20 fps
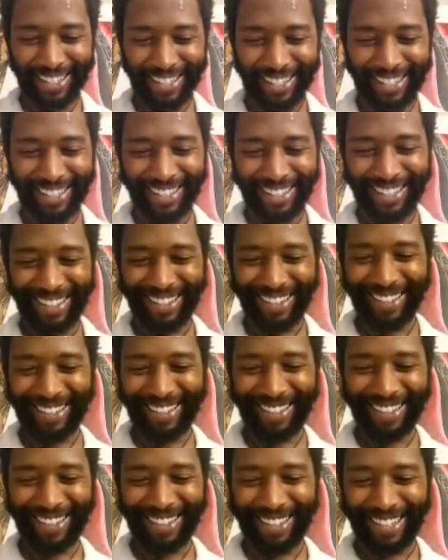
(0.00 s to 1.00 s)
That's
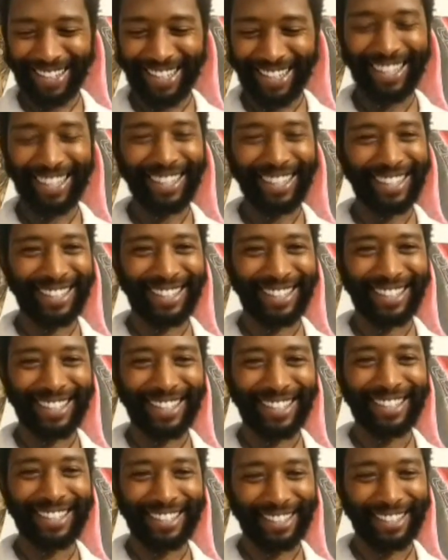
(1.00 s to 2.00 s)
500 hands, man.
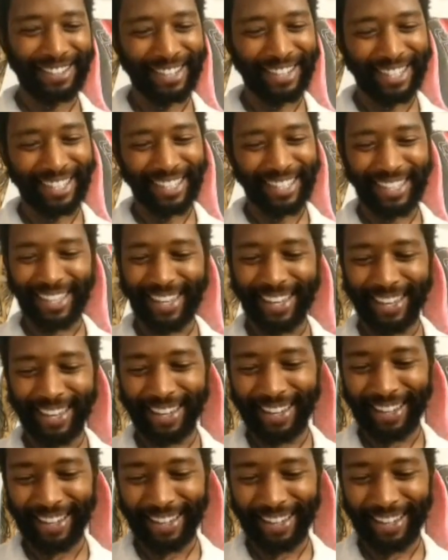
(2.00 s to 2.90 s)
Dang.